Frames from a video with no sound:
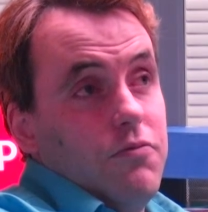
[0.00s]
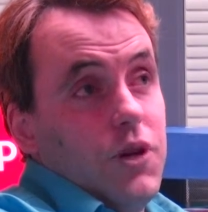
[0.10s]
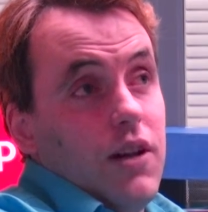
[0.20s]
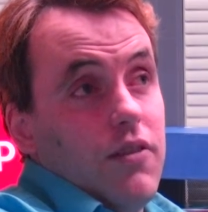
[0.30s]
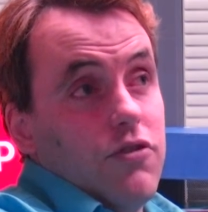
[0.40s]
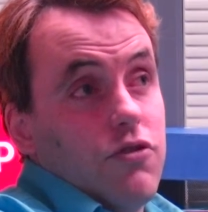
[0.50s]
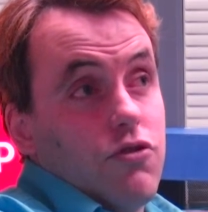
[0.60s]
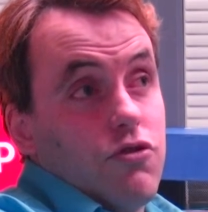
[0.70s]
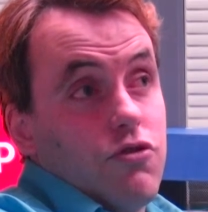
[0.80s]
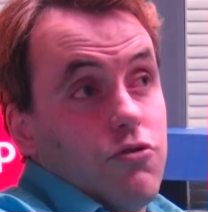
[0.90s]
well,
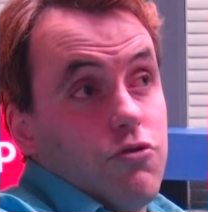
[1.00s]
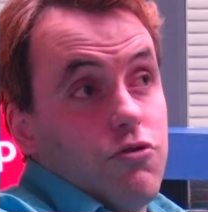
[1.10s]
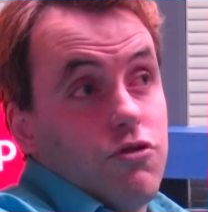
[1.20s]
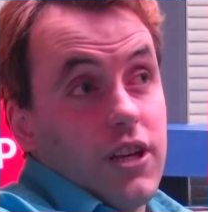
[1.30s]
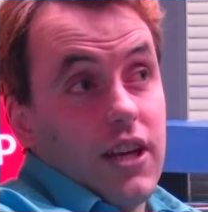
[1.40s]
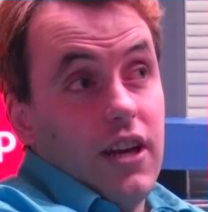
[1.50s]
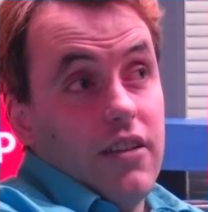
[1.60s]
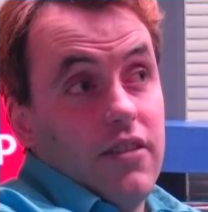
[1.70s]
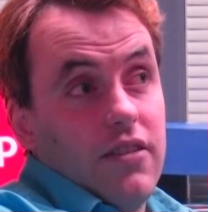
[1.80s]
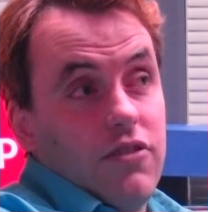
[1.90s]
tr trick
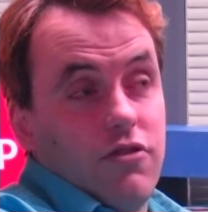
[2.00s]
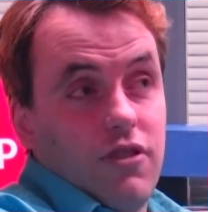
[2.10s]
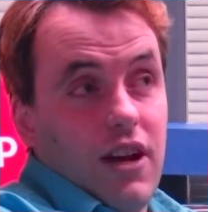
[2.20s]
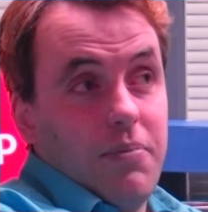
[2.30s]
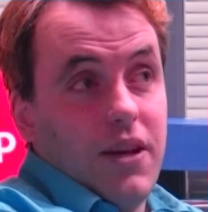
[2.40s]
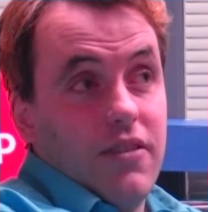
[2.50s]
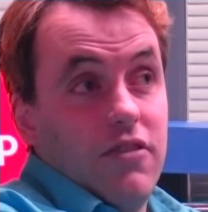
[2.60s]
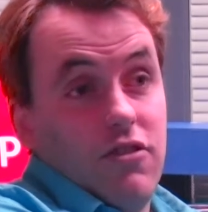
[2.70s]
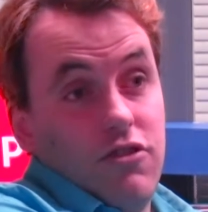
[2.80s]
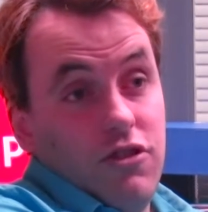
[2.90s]
us, trap us,
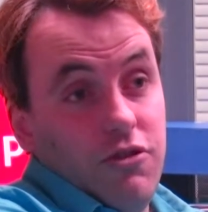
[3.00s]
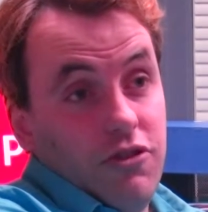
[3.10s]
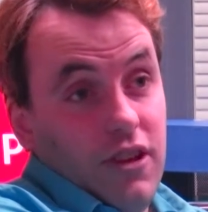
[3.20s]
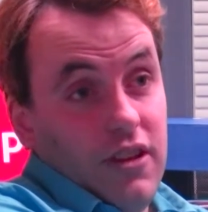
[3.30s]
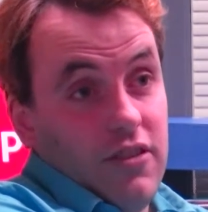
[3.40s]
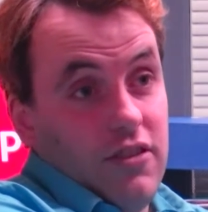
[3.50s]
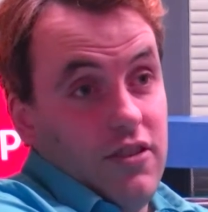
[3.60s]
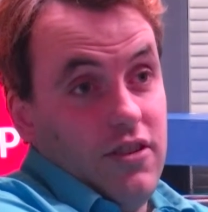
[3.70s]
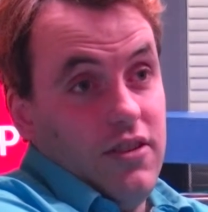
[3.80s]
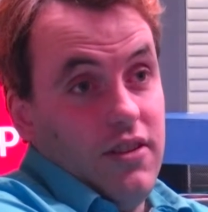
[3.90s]
seduce us.
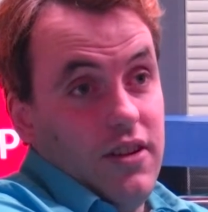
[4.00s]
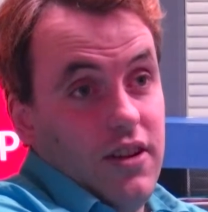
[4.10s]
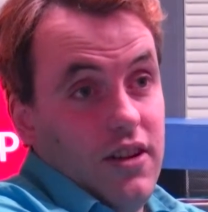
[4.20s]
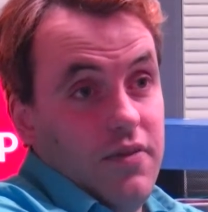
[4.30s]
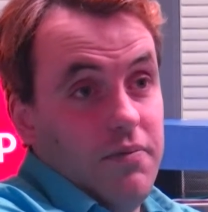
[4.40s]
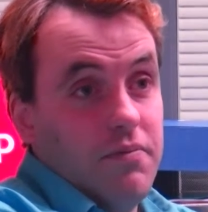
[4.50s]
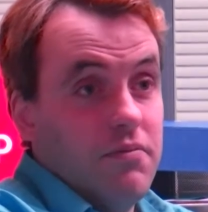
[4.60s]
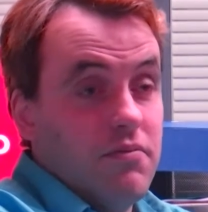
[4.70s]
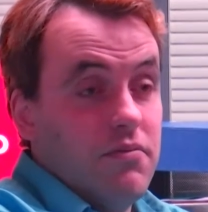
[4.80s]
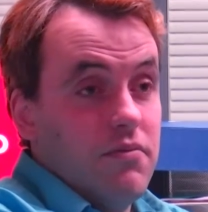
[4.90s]
Um,
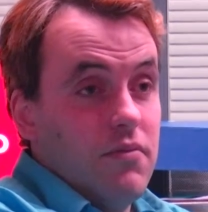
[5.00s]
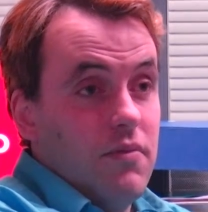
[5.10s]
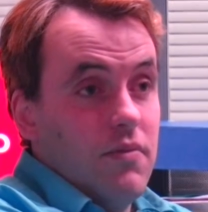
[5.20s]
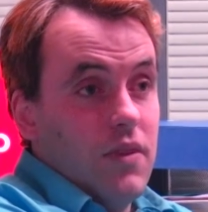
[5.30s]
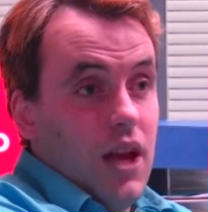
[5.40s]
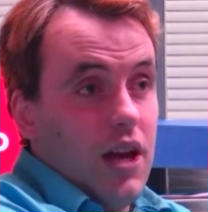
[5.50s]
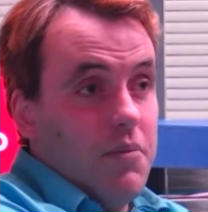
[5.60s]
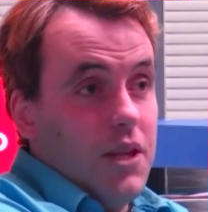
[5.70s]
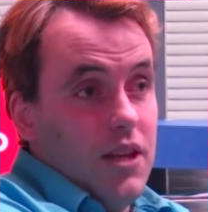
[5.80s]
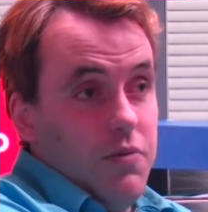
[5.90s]
and I
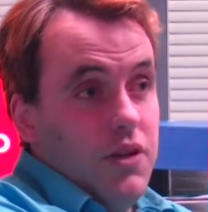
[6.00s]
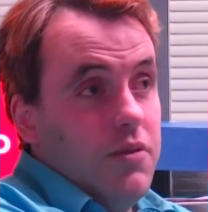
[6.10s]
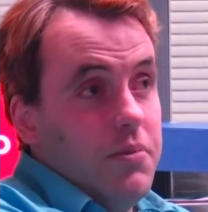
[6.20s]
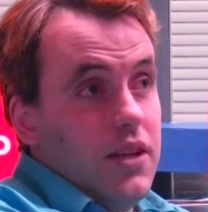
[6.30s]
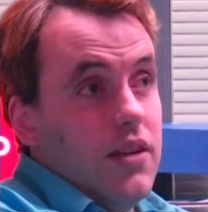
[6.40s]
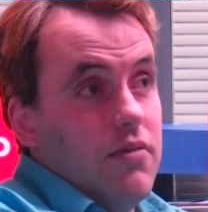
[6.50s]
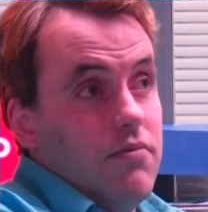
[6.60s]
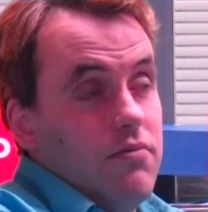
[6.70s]
mean, it will be,